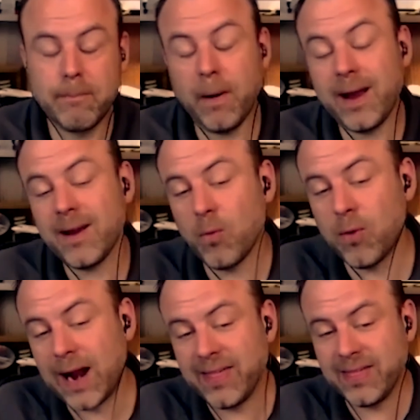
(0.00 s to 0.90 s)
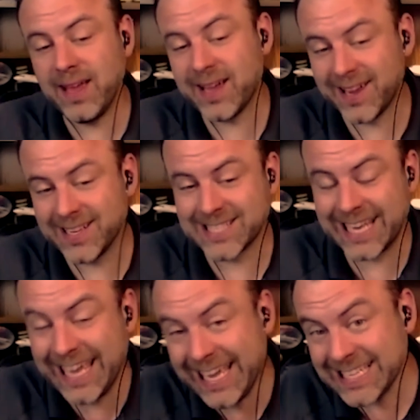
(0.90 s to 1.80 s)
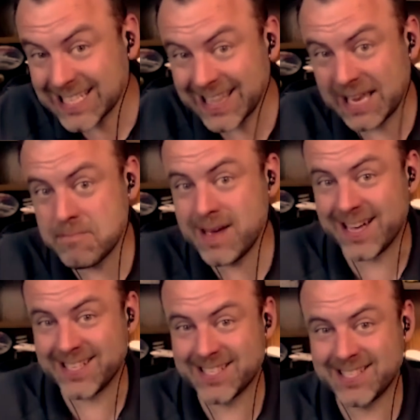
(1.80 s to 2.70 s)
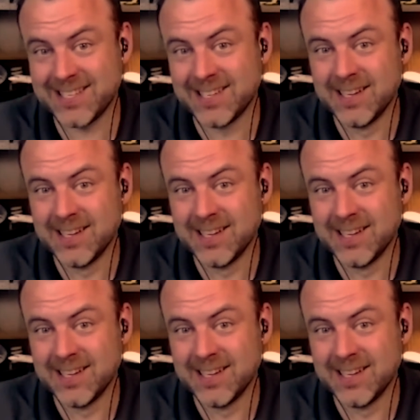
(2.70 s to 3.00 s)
But what I think is easily missed,